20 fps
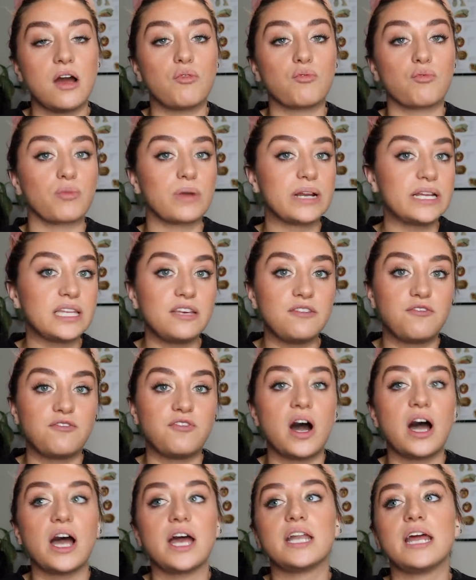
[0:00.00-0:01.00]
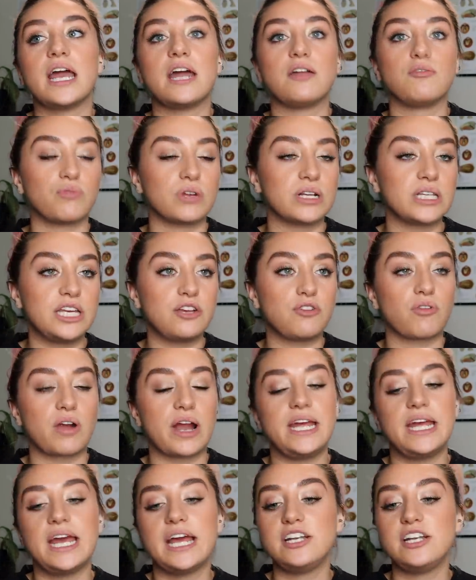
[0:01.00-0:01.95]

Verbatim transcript: really fun and really great.